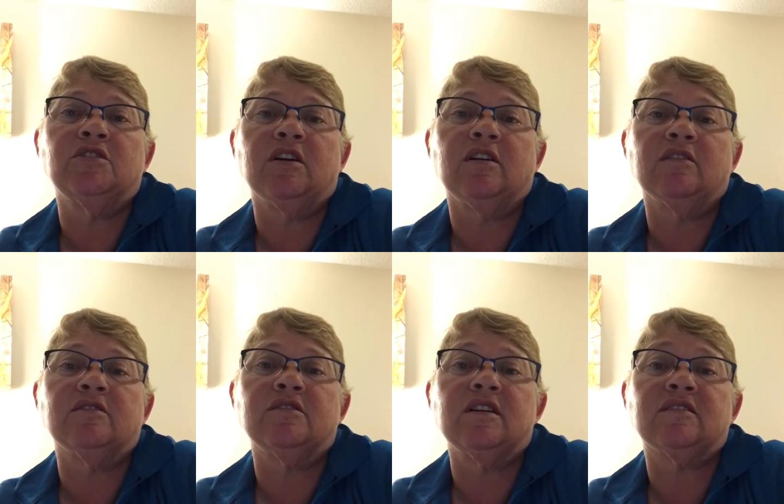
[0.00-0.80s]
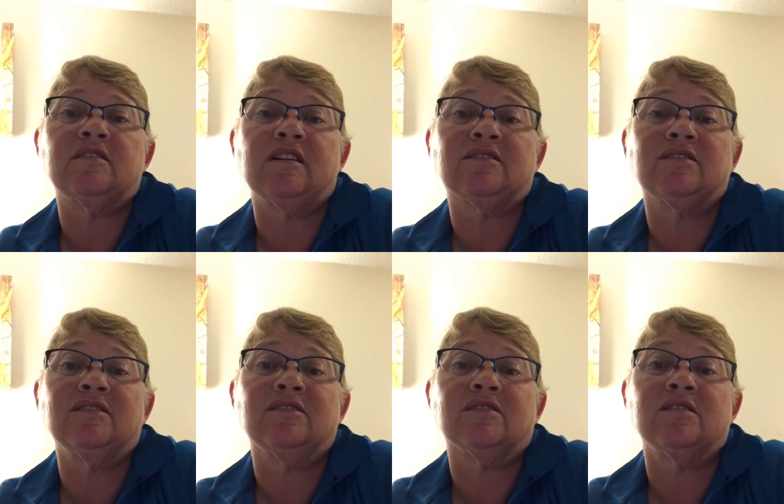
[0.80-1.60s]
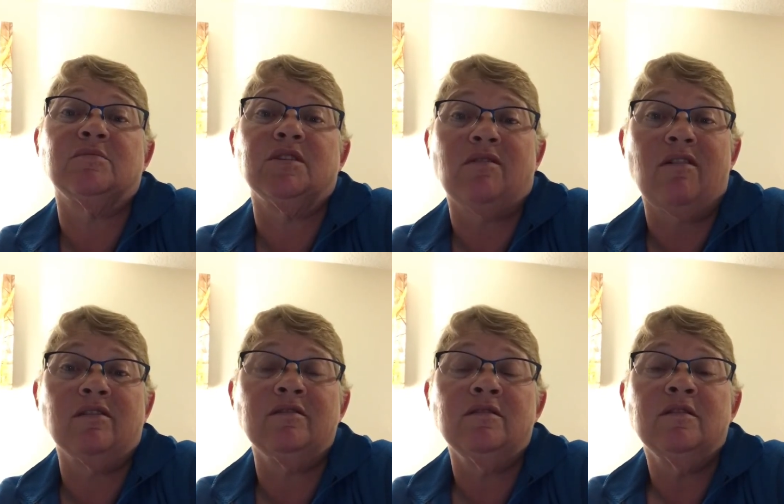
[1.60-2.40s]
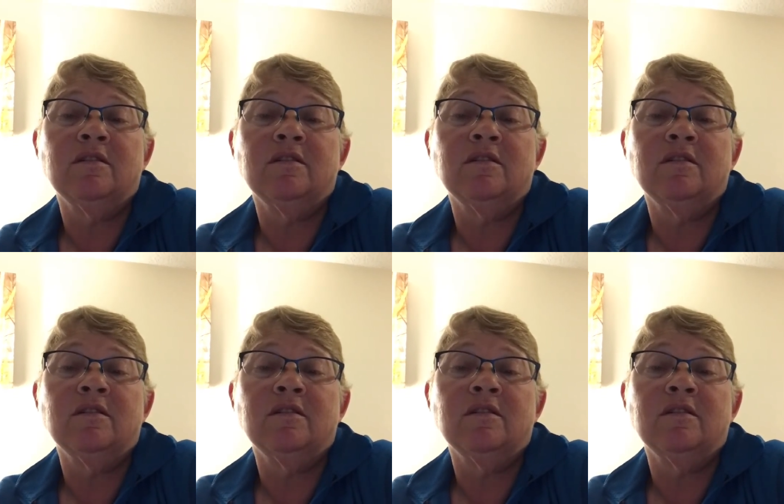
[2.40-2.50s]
This next section is going to be long.